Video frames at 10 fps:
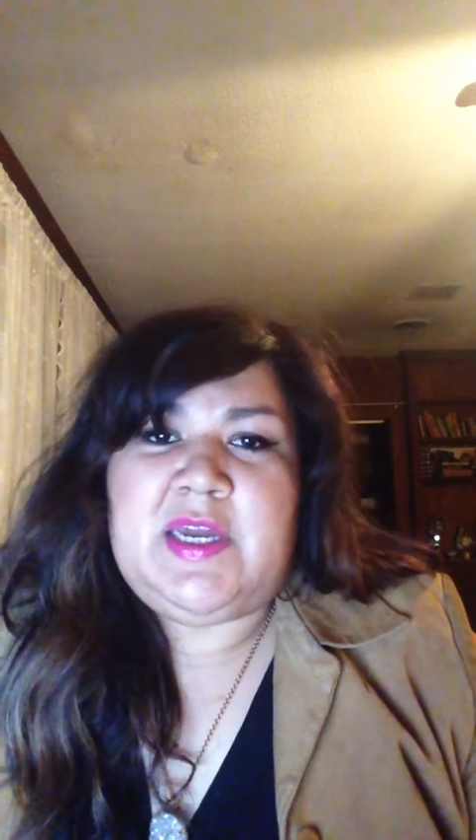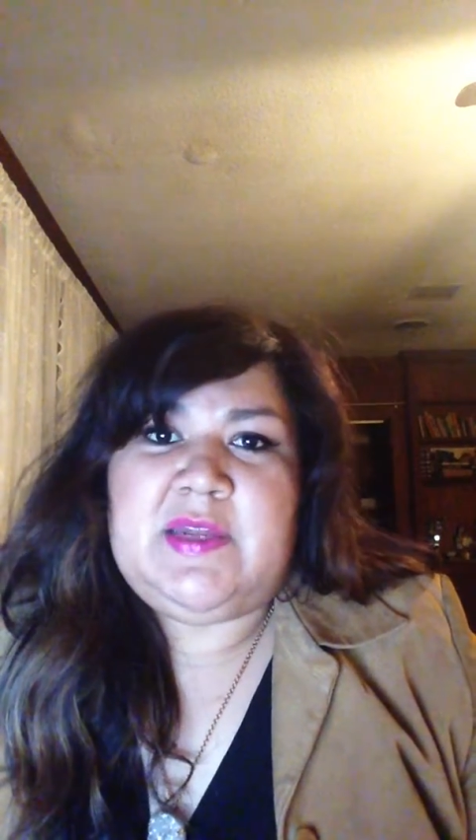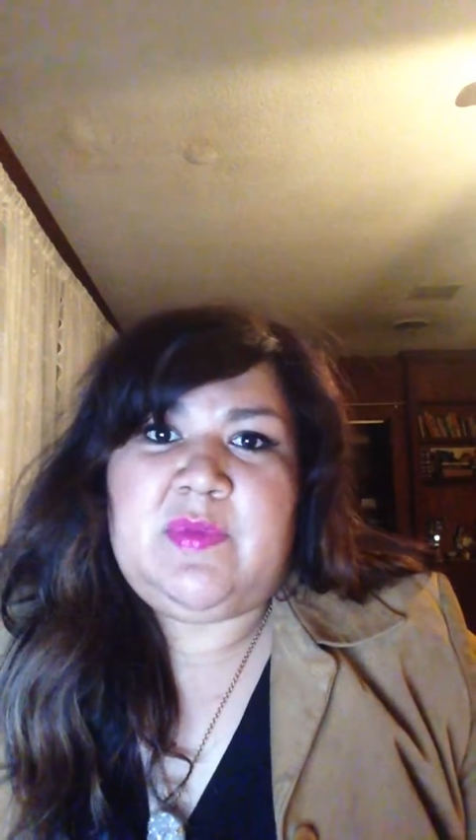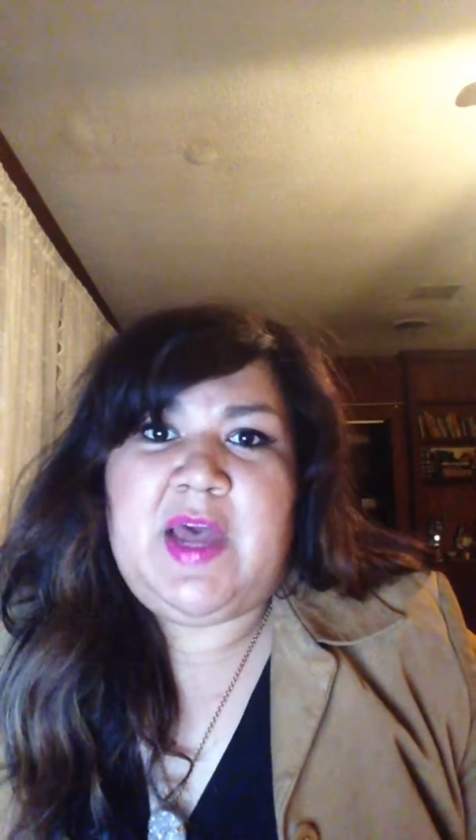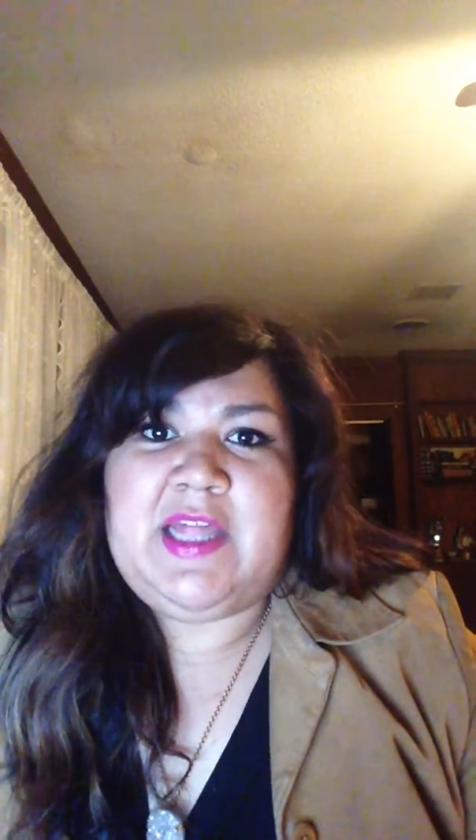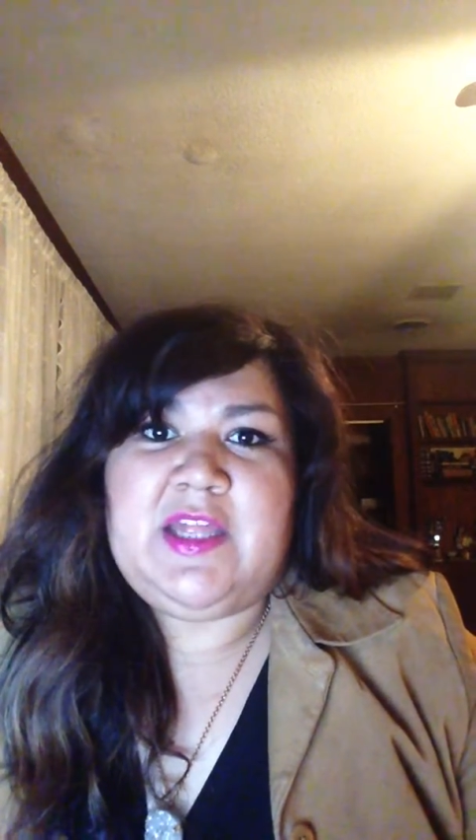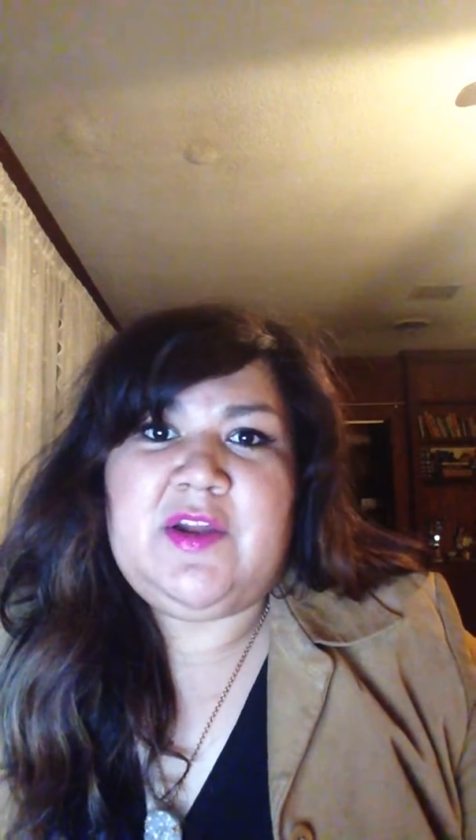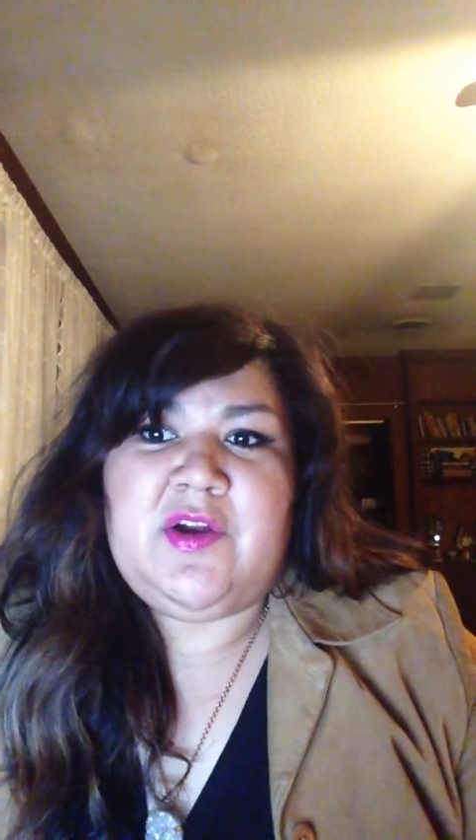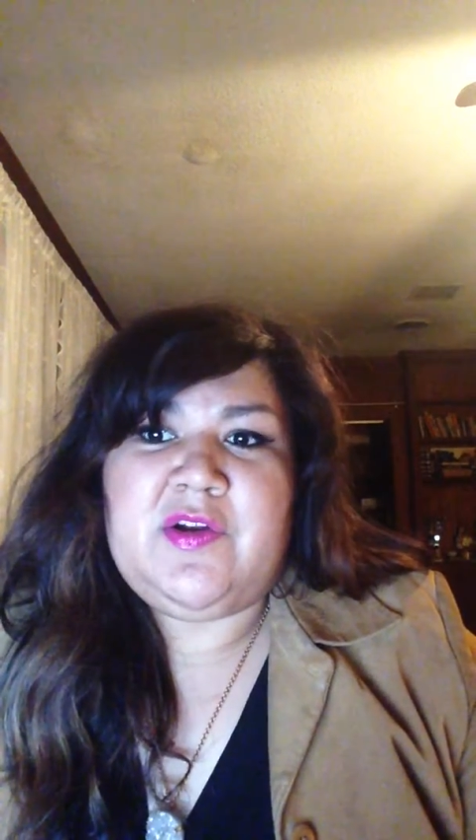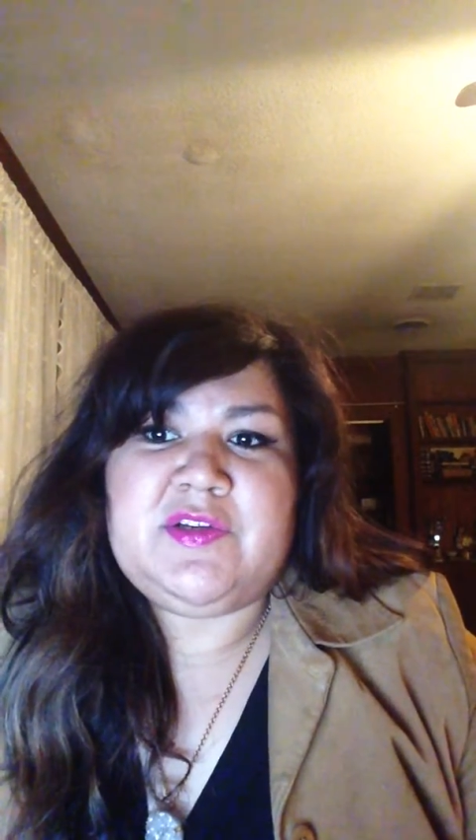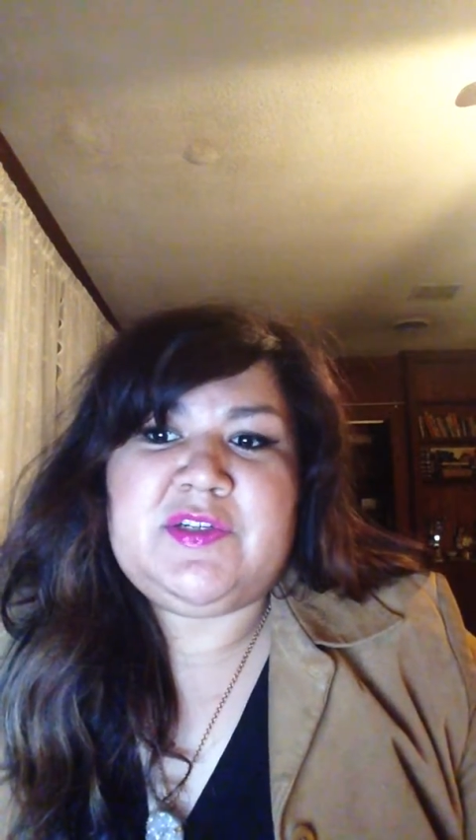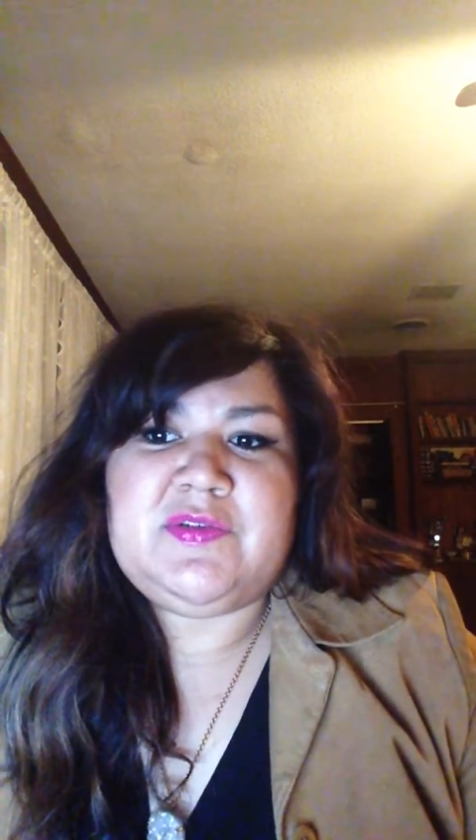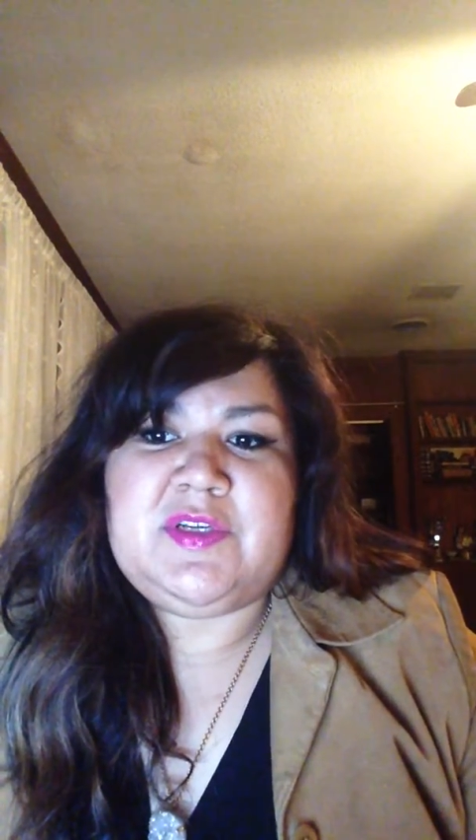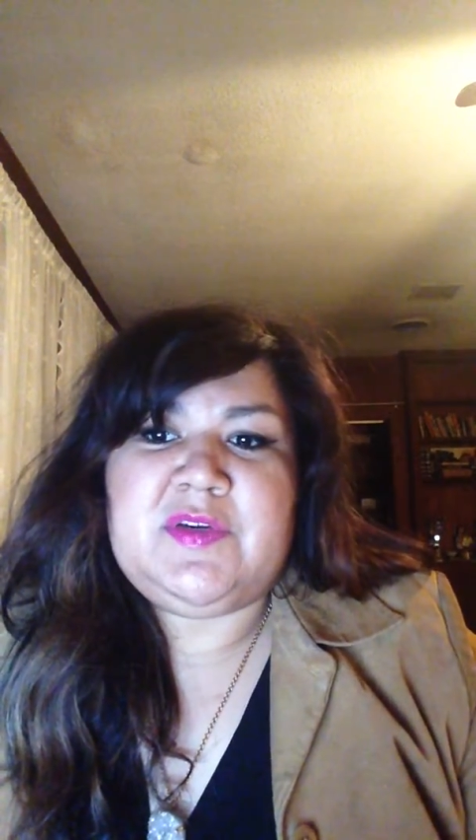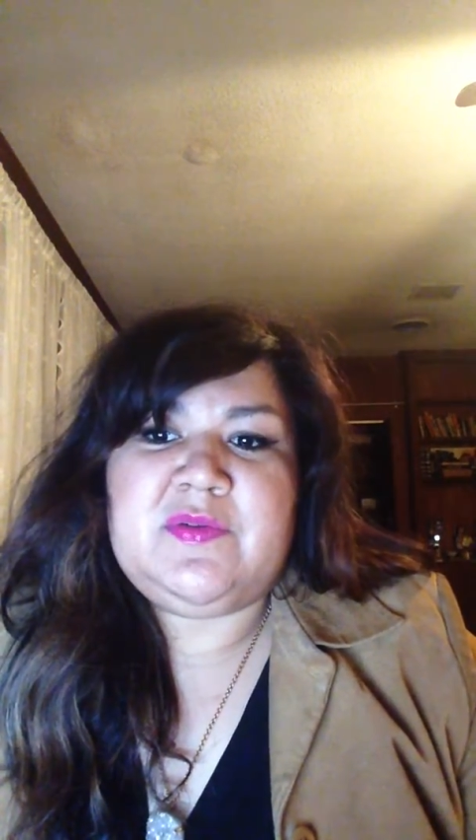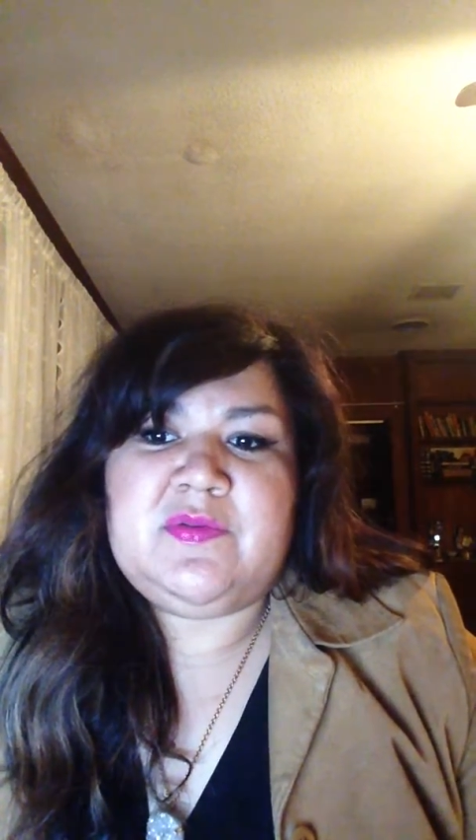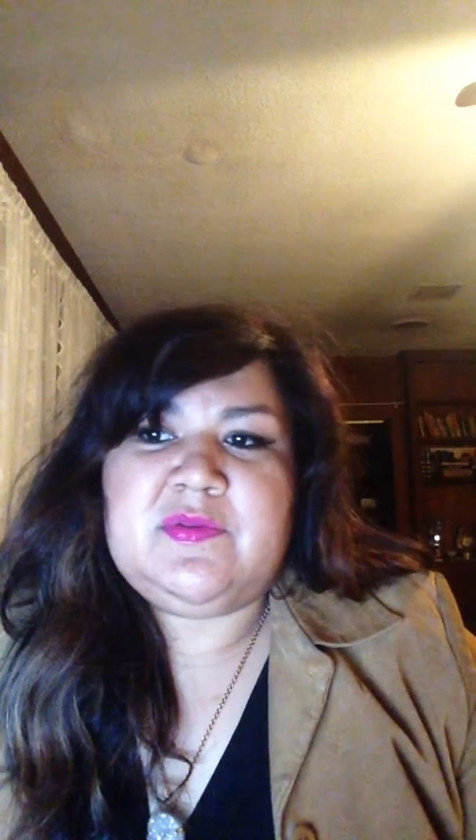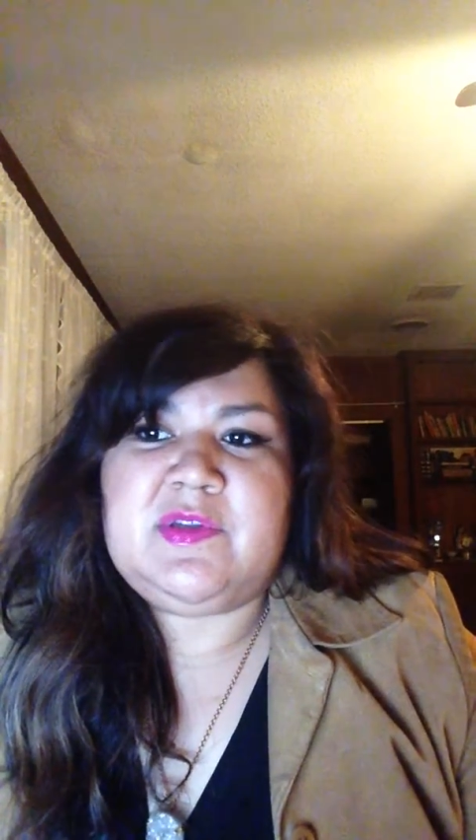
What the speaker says: I highly encourage you to.